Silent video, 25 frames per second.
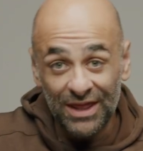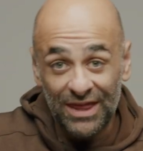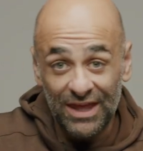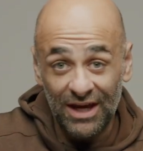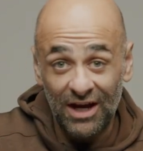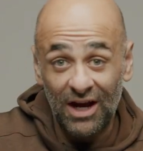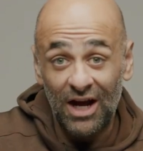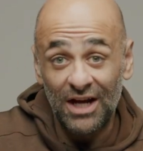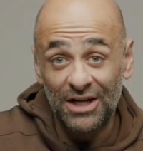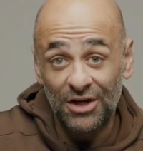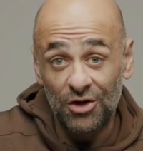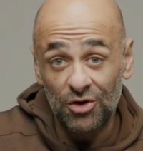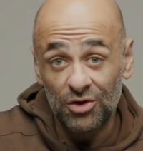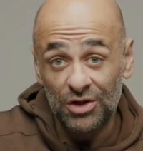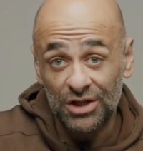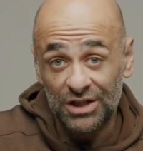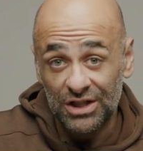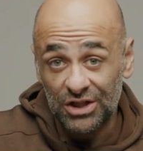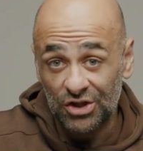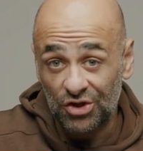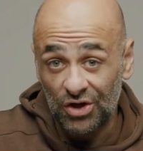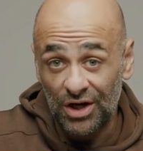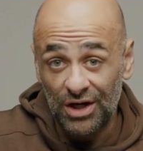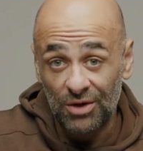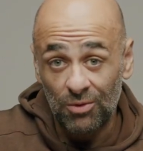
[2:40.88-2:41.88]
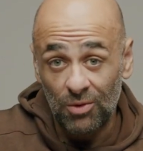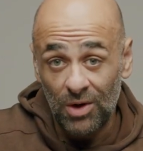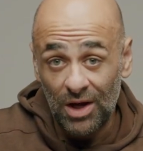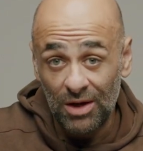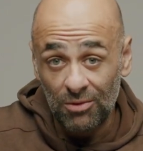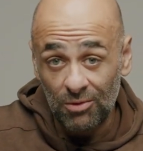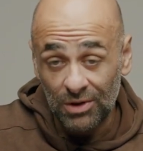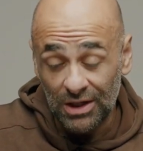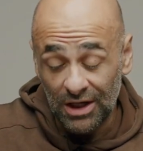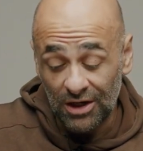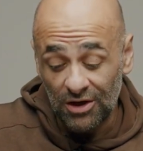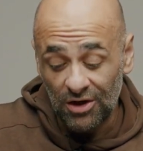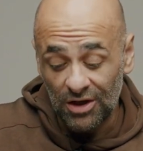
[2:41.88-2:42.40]
thing I noticed straight away
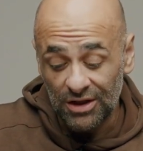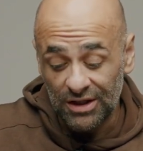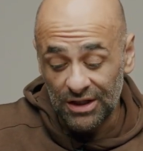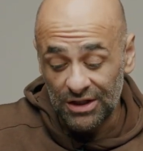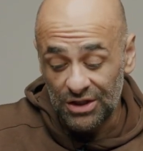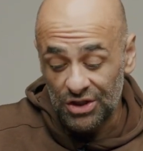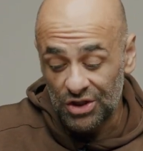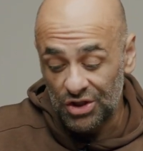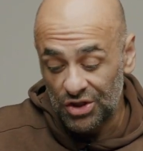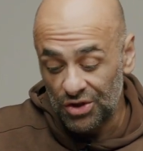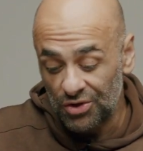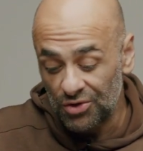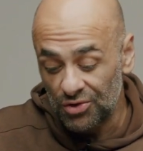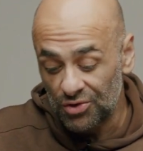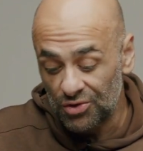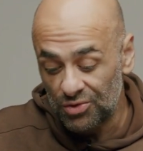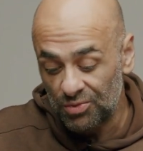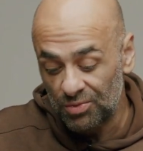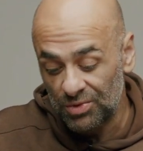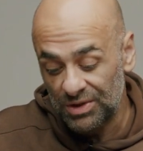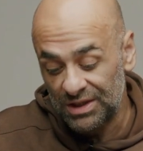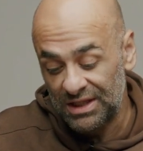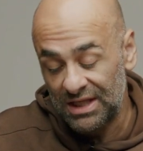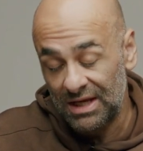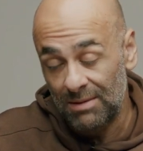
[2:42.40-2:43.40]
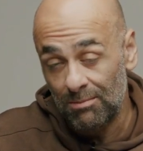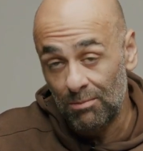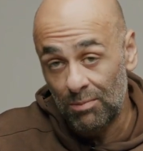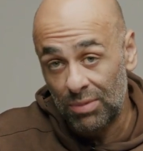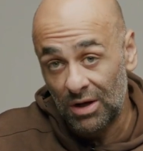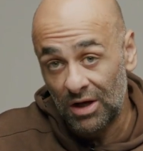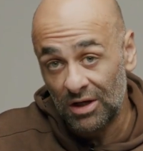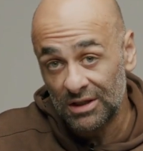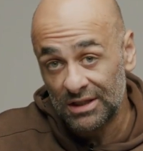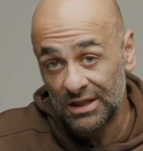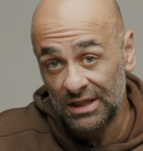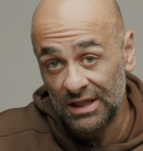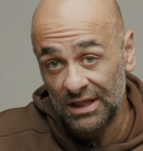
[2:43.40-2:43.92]
when I got these shoes was the
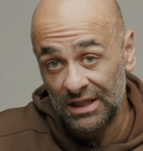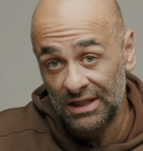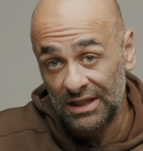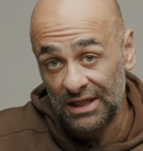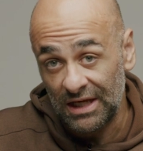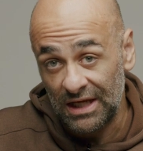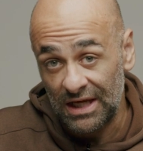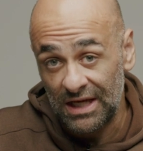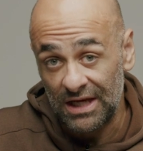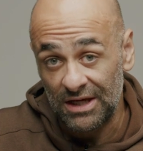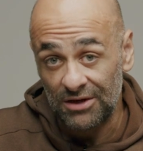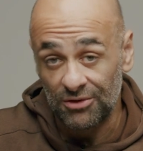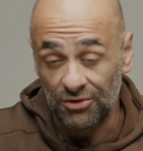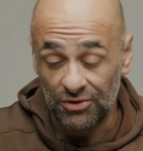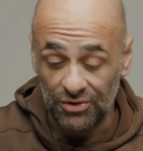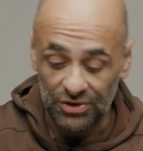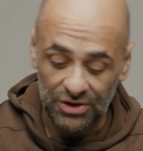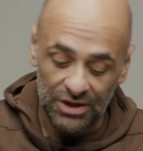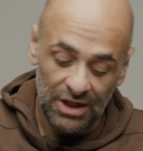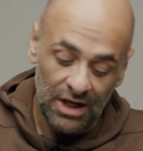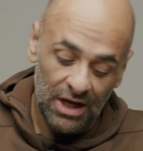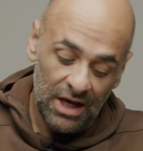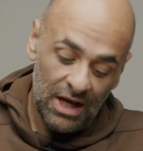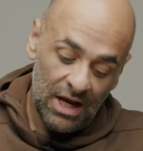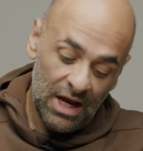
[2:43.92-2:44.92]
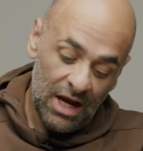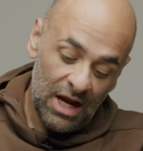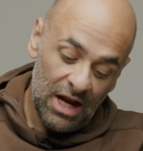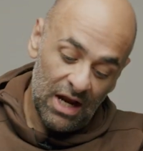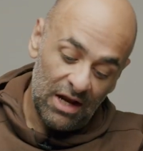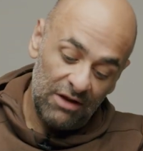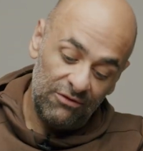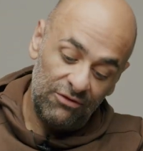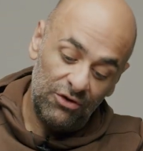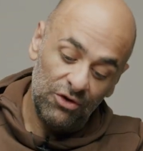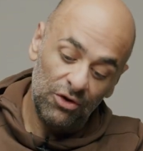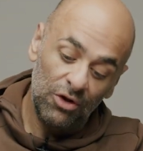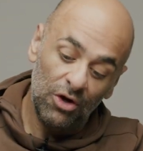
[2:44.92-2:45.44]
embossing in the heels. And
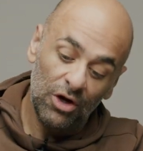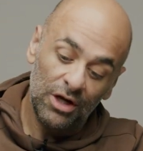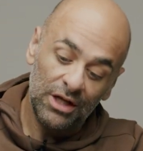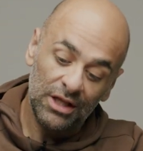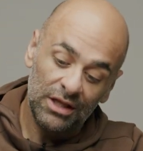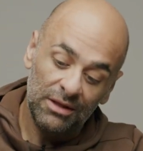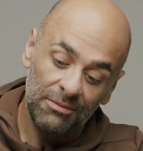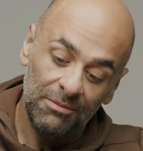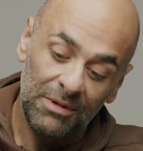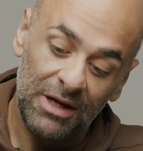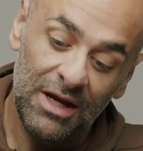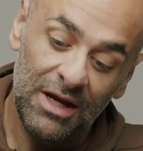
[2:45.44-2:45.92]
if you look at them